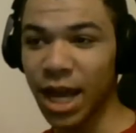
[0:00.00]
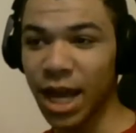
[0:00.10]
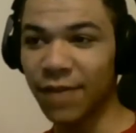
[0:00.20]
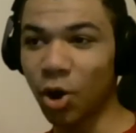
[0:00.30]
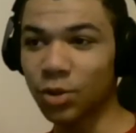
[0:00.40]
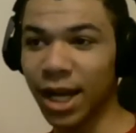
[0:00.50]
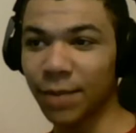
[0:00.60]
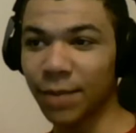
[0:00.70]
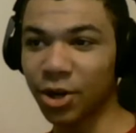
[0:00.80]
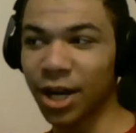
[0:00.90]
and the whole
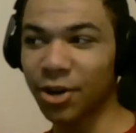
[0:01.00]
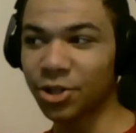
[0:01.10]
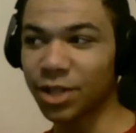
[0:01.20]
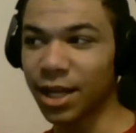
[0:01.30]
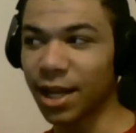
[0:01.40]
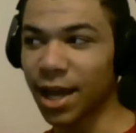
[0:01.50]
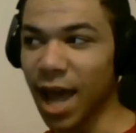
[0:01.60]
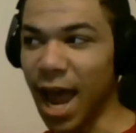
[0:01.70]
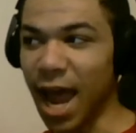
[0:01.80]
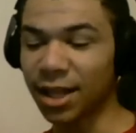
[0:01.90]
time your character's like,
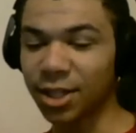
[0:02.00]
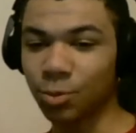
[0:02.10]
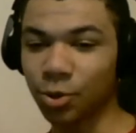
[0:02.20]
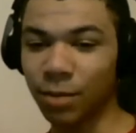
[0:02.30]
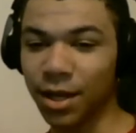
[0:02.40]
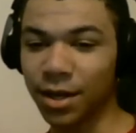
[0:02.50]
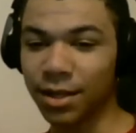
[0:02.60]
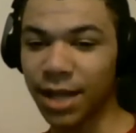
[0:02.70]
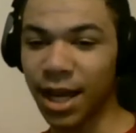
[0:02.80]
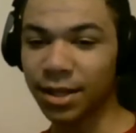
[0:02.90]
Atlas will come get
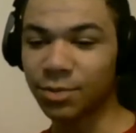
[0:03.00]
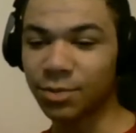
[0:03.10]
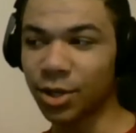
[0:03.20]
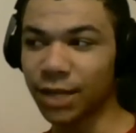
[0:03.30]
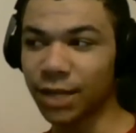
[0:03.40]
us. Atlas wouldn't